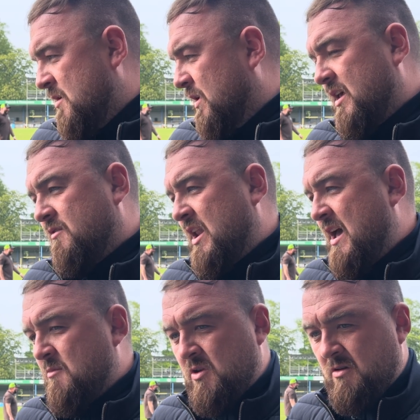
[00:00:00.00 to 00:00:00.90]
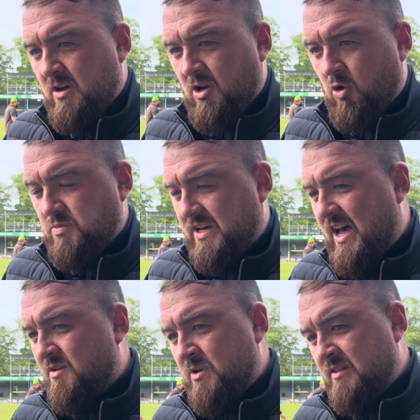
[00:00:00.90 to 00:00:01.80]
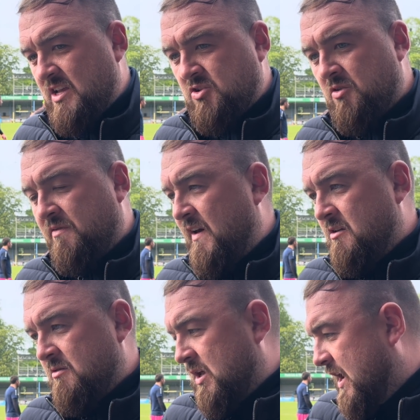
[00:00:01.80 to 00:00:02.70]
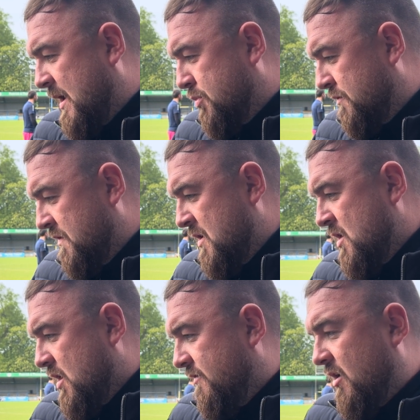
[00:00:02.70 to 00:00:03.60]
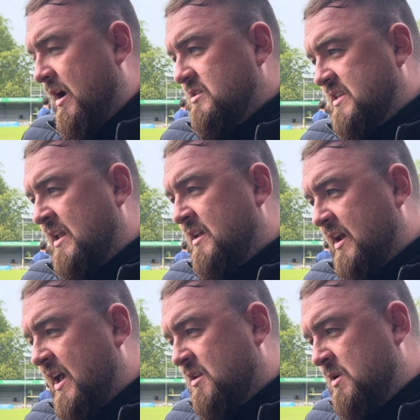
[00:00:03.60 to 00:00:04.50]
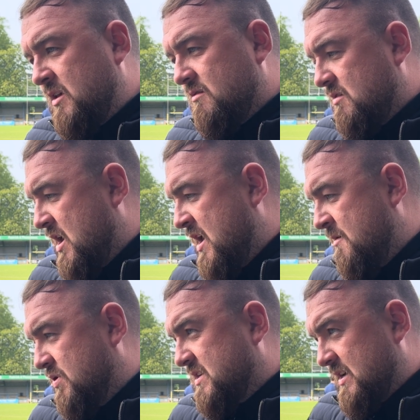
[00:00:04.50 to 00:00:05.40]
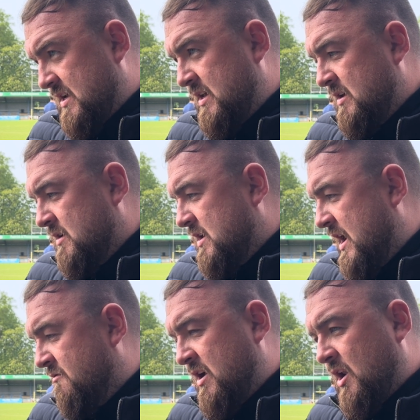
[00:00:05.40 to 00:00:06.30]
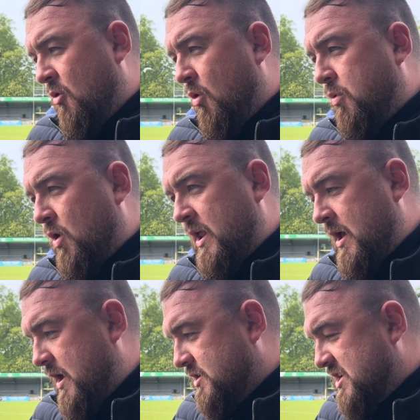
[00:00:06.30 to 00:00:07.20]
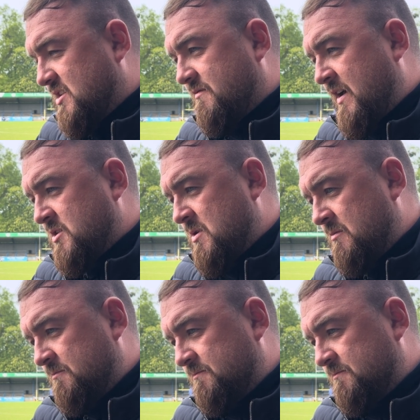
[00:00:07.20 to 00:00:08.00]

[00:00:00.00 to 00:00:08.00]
believe in them and the club's academy, and that's another feather in the cap of our outstanding academy, particularly Henry, a local boy and a Chester fan as well.